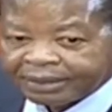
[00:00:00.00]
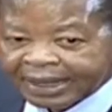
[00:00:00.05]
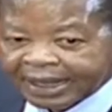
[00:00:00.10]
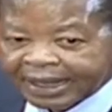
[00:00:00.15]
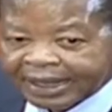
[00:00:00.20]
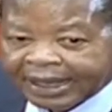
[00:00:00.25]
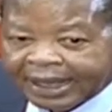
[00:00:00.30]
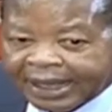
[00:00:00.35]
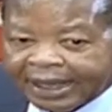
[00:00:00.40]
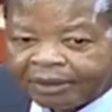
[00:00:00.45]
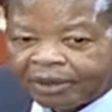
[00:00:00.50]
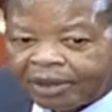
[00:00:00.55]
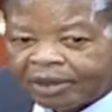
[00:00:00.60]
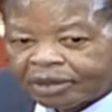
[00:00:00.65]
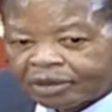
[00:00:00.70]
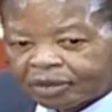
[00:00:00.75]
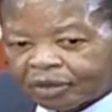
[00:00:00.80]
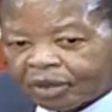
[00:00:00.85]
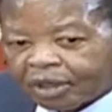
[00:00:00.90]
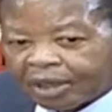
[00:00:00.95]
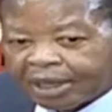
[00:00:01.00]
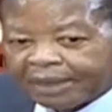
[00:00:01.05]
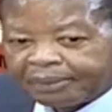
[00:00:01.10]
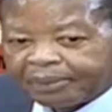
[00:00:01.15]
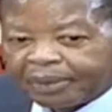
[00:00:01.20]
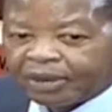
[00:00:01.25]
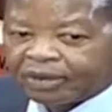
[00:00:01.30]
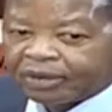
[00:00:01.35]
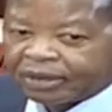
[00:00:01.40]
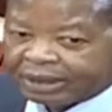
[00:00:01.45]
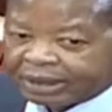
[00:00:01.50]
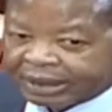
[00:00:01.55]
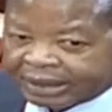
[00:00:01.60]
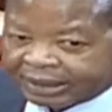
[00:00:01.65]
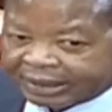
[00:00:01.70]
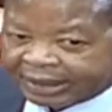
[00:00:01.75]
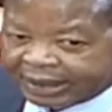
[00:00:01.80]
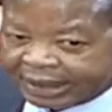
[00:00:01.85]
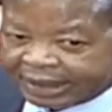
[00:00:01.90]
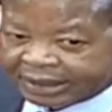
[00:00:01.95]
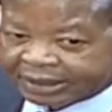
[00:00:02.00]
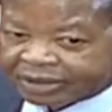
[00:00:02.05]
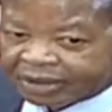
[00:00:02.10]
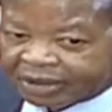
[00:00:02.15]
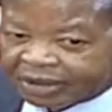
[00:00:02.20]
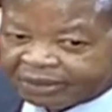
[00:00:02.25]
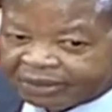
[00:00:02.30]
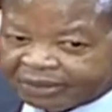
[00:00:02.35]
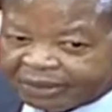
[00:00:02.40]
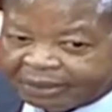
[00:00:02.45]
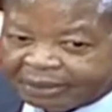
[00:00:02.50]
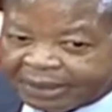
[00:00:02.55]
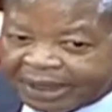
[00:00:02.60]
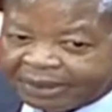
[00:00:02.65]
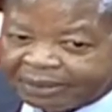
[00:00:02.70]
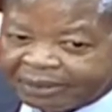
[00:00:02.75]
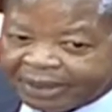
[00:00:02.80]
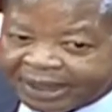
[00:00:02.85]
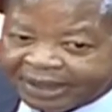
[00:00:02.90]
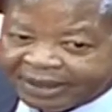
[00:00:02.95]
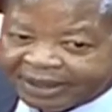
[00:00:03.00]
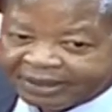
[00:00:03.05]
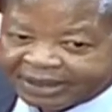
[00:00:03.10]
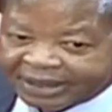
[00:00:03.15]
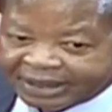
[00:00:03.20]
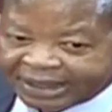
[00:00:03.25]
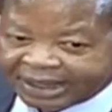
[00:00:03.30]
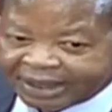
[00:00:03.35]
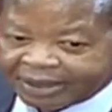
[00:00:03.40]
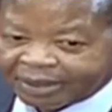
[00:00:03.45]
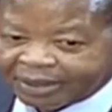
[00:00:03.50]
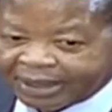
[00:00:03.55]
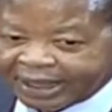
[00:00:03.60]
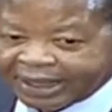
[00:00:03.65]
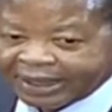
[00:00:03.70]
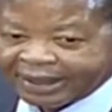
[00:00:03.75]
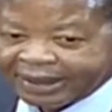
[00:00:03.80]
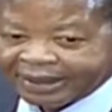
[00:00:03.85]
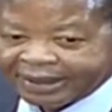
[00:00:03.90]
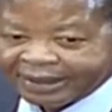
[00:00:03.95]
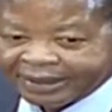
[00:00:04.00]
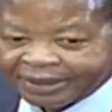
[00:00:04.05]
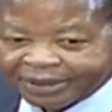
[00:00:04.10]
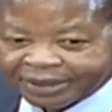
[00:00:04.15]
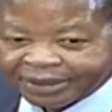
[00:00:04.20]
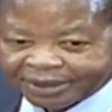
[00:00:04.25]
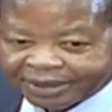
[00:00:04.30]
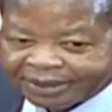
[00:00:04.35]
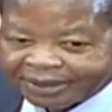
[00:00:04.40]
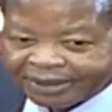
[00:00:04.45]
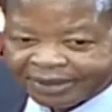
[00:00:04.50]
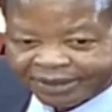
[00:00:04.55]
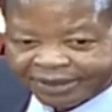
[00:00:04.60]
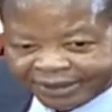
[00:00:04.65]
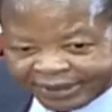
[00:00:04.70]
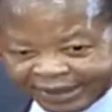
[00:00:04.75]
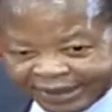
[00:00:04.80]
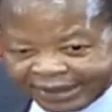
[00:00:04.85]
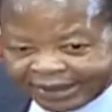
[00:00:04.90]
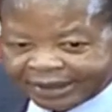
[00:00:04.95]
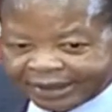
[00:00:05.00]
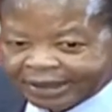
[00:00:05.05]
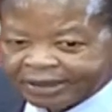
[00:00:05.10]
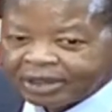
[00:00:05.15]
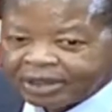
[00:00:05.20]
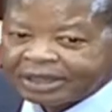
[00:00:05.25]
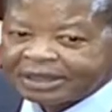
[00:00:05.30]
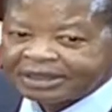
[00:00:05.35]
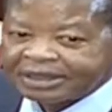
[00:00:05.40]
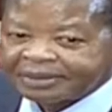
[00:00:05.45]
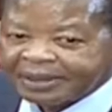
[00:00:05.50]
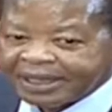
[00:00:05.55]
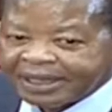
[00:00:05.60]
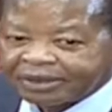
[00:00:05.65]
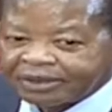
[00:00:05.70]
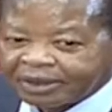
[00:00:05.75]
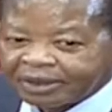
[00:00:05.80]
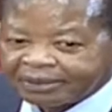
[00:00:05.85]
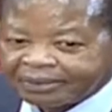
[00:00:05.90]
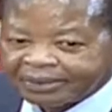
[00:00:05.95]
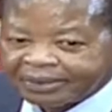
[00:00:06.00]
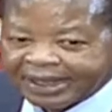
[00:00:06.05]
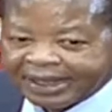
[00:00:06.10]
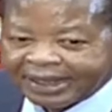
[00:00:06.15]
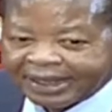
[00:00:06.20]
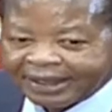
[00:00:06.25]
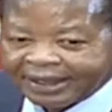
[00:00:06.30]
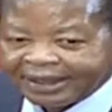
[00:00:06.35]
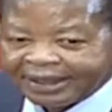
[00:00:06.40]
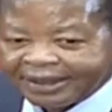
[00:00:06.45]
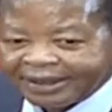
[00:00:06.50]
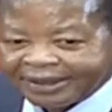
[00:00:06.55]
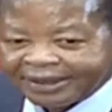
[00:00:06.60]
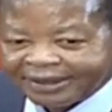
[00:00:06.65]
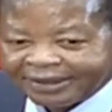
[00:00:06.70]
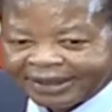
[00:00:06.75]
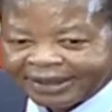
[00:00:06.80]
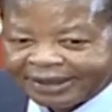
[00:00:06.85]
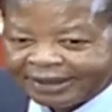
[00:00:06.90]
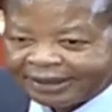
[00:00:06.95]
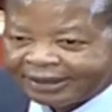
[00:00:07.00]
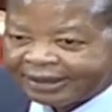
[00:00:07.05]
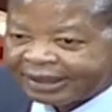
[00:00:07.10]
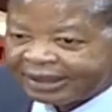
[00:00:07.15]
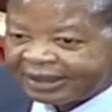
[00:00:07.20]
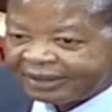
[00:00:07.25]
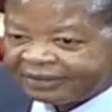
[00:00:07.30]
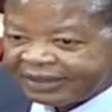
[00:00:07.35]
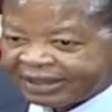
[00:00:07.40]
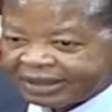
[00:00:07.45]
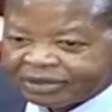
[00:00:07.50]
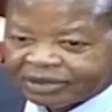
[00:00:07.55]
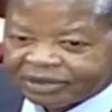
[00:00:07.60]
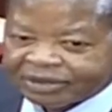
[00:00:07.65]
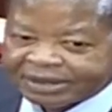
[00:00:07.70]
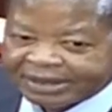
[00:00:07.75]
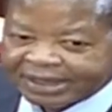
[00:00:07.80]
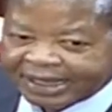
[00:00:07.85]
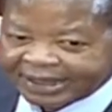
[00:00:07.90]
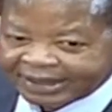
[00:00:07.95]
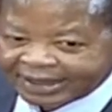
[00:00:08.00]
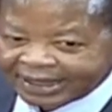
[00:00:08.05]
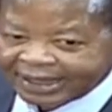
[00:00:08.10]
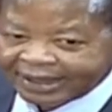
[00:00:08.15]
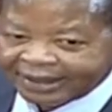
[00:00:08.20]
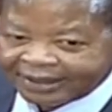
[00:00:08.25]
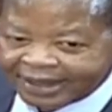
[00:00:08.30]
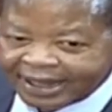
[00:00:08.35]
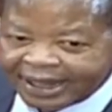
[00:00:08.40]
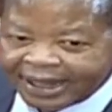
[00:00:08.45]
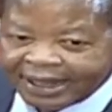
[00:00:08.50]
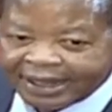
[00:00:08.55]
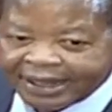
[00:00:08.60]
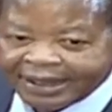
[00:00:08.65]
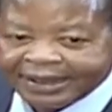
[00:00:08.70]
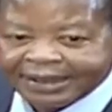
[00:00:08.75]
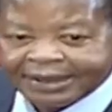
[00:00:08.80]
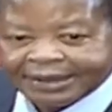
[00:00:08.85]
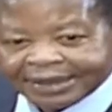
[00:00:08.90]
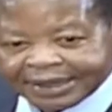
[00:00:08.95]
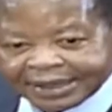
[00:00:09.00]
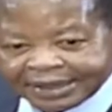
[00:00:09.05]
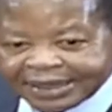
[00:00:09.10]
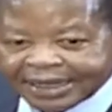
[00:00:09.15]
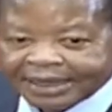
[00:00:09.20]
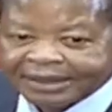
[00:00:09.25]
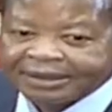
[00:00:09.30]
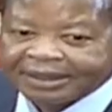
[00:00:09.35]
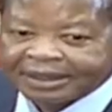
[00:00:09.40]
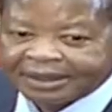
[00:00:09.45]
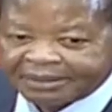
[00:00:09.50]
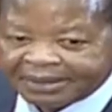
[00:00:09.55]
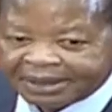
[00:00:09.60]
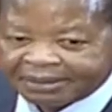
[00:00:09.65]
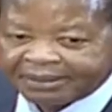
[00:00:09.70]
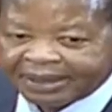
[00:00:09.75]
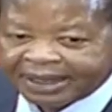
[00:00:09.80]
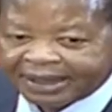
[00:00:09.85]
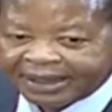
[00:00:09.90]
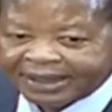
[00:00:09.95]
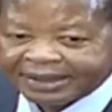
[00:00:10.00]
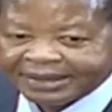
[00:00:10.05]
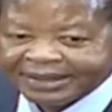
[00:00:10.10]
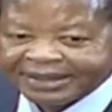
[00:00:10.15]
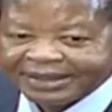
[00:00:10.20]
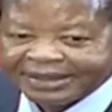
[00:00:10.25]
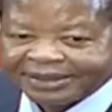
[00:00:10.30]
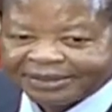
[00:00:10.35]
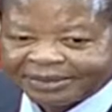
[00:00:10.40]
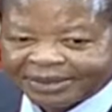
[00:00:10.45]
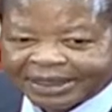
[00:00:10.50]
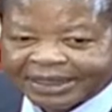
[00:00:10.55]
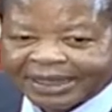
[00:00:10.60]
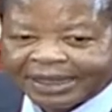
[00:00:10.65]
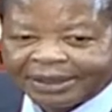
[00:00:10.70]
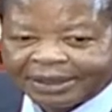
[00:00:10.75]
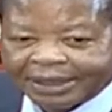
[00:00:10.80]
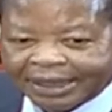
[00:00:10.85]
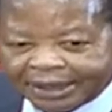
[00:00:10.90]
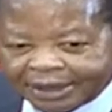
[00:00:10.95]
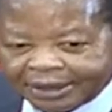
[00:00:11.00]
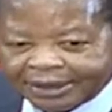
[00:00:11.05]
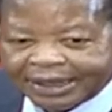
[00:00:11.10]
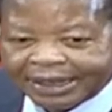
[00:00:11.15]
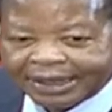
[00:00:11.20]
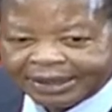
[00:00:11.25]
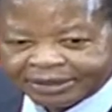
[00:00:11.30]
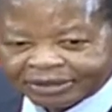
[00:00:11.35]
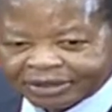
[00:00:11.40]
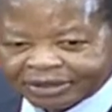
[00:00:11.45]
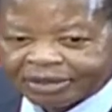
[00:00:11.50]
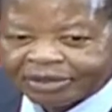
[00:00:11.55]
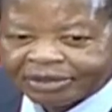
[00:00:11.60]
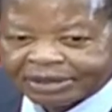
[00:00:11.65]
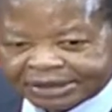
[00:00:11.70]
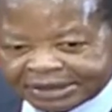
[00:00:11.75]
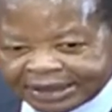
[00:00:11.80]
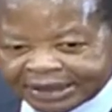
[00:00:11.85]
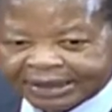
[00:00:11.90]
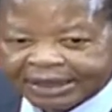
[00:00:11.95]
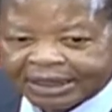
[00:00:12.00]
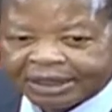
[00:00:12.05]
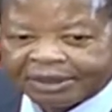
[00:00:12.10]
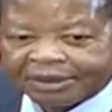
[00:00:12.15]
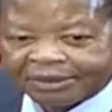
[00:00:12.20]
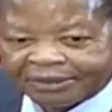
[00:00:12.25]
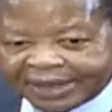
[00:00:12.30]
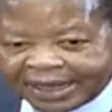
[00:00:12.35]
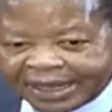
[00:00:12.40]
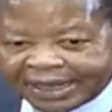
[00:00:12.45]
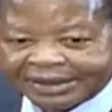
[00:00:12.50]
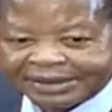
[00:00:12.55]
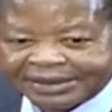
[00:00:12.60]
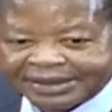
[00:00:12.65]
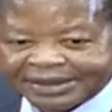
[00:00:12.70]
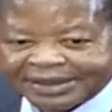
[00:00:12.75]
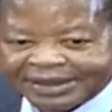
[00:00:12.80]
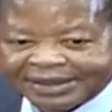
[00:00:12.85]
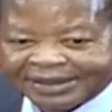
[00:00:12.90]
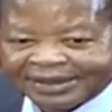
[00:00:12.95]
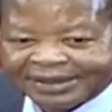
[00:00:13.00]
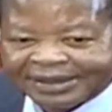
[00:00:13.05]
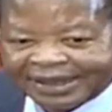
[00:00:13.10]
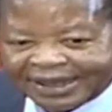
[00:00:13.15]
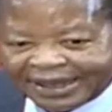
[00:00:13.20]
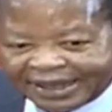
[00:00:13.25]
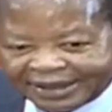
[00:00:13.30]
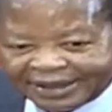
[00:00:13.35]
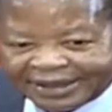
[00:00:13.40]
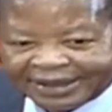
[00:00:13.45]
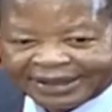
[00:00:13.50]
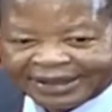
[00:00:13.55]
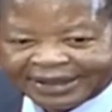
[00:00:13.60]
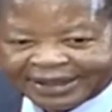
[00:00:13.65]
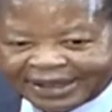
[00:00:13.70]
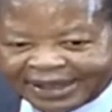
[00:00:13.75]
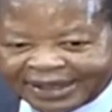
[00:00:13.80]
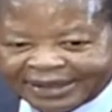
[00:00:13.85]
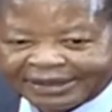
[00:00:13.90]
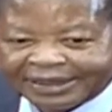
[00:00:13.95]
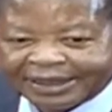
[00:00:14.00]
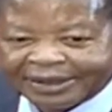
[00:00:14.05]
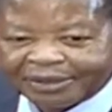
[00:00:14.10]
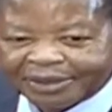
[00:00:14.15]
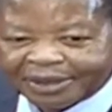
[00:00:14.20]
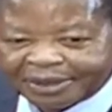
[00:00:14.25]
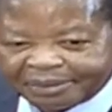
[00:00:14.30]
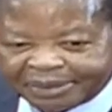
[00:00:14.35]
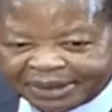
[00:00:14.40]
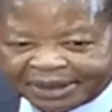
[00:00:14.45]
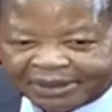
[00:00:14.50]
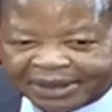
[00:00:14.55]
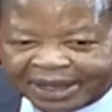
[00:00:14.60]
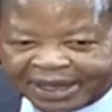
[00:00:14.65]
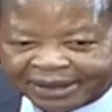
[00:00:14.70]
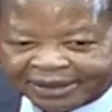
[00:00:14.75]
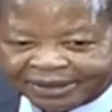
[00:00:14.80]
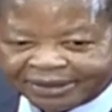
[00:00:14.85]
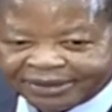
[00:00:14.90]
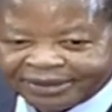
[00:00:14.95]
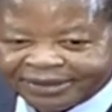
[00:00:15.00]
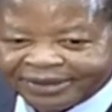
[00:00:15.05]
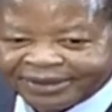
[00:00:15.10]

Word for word: I want to call upon the likes of my brother Wetangula, you know, in, in spite of the the, the divisions that are there, let us remember that we can, uh, there is always checking of hearts. Uh, country will be one.